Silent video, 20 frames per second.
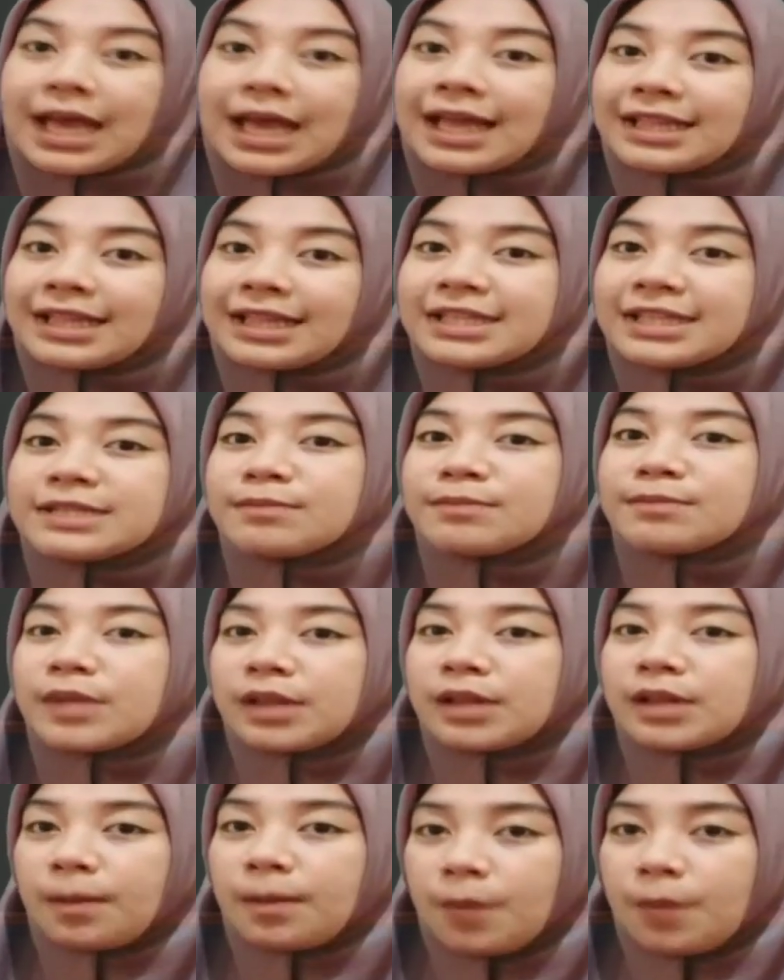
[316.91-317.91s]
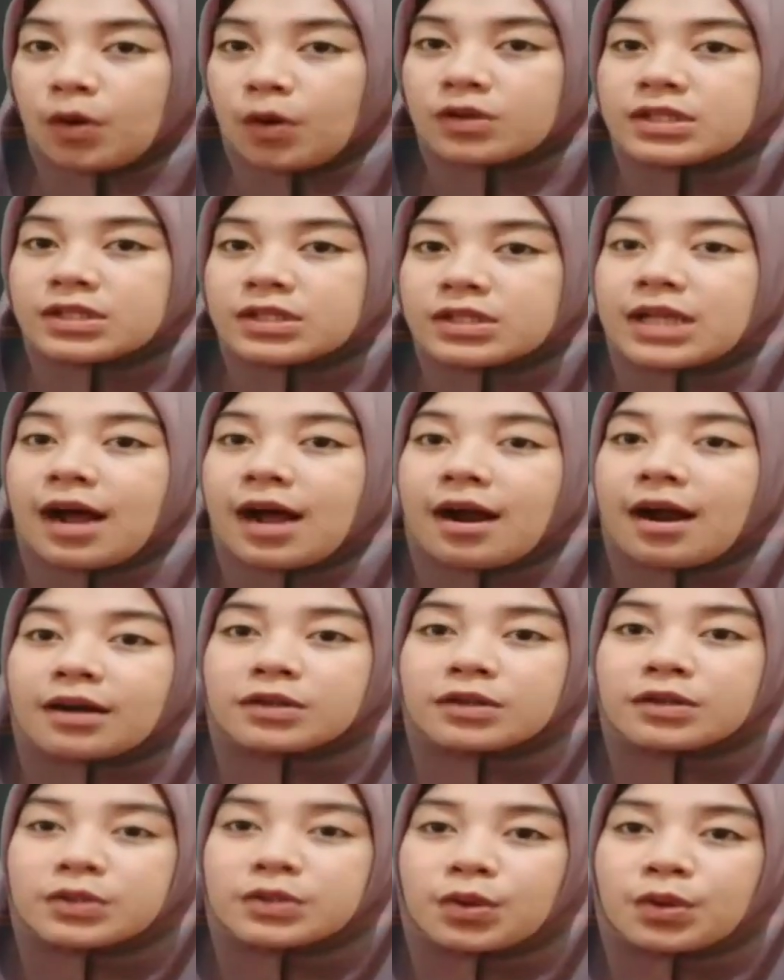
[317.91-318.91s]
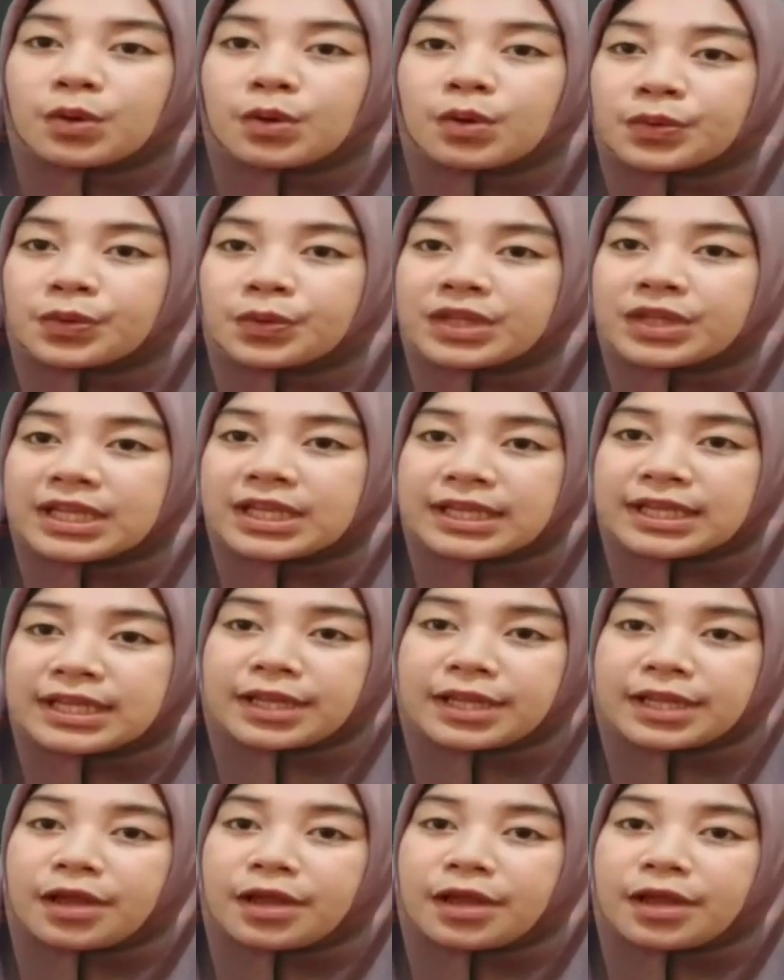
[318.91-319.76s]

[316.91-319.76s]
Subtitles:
These metaphors are so written in